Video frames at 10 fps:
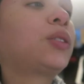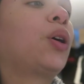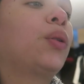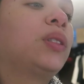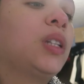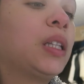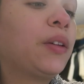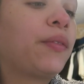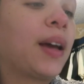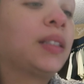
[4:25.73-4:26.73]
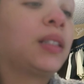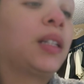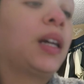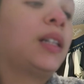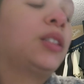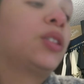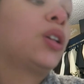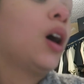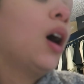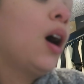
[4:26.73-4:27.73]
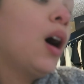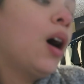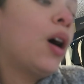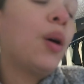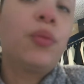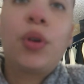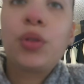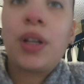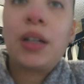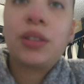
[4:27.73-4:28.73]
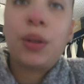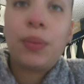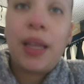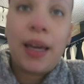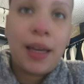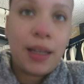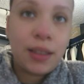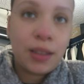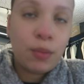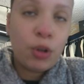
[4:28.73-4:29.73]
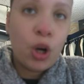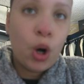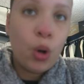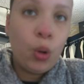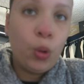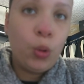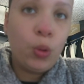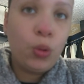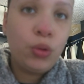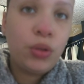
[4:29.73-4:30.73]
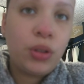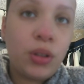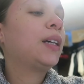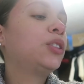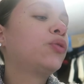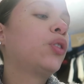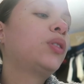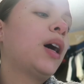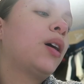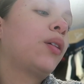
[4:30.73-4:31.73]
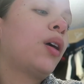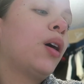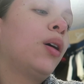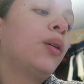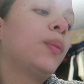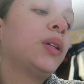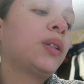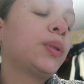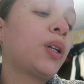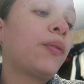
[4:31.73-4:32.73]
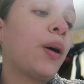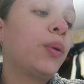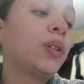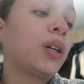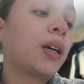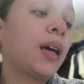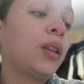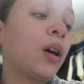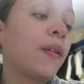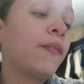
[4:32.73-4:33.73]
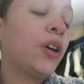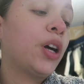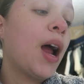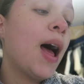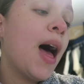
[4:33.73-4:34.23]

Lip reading: so it's nothing fancy. I just wrote down some things, some goals. I just wrote down some stuff I wanted to get done for